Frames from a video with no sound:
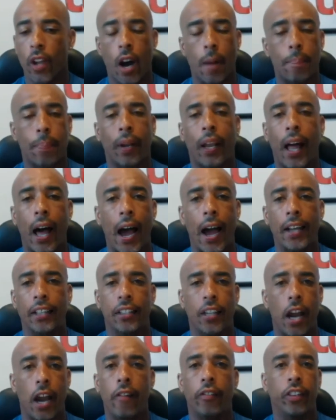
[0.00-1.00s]
apply
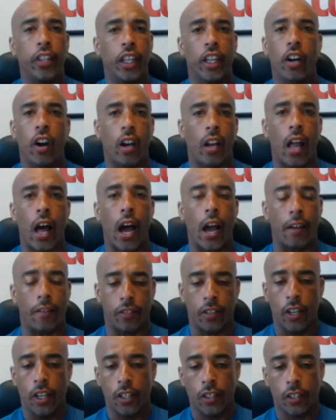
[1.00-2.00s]
to everything in our
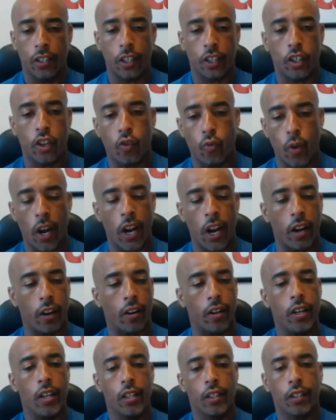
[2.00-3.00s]
lives, to
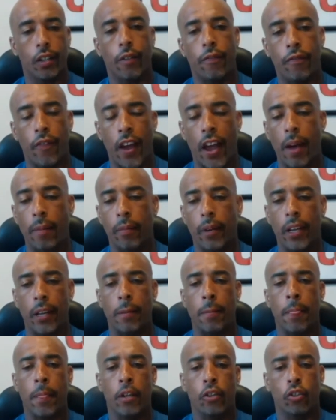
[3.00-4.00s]
career, to
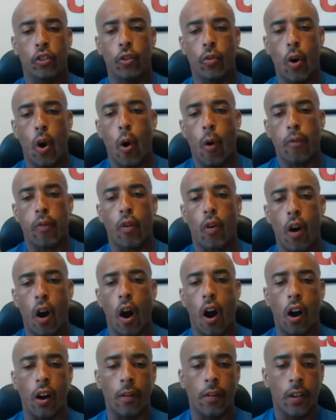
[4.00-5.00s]
family, to
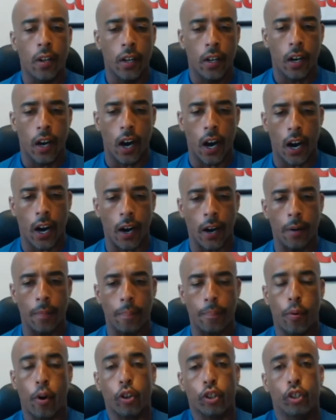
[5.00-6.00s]
overall
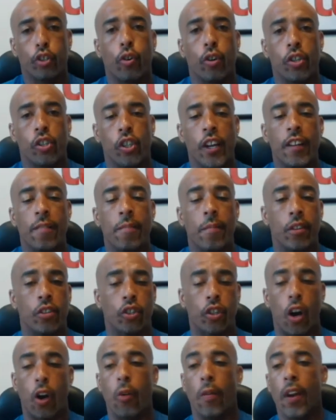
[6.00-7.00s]
personal achievement.
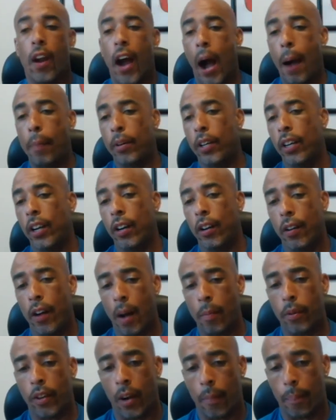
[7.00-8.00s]
So I'm
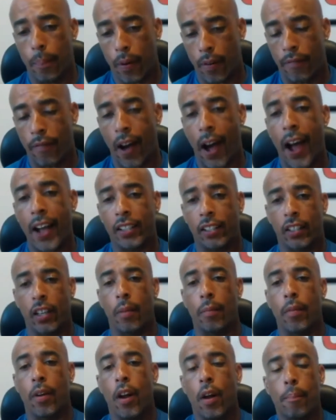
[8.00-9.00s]
gonna provide
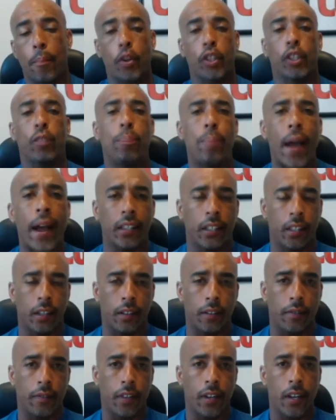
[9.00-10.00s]
some
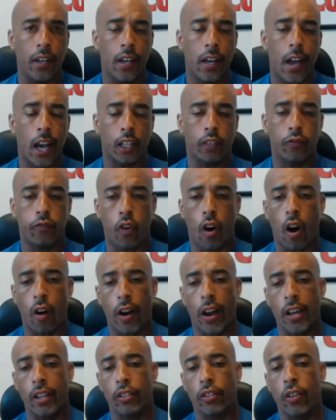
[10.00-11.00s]
perspective as
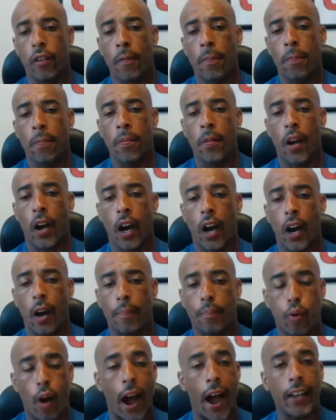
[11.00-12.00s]
far as
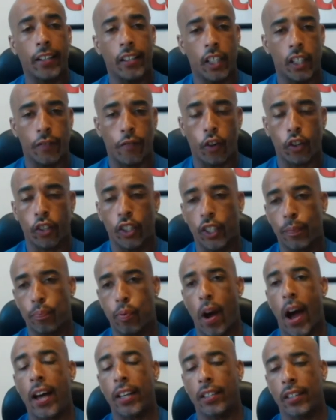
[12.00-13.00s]
prizes versus
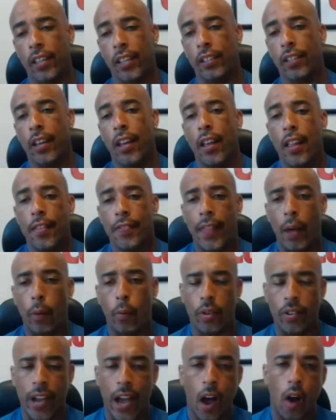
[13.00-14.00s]
process that
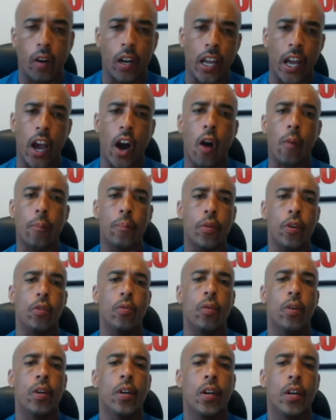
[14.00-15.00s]
will not only help
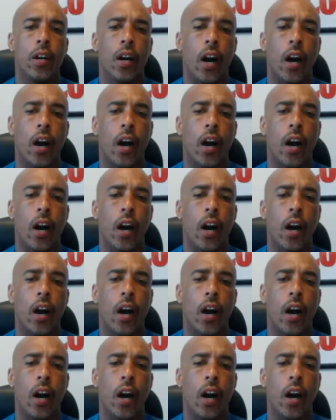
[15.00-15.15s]
you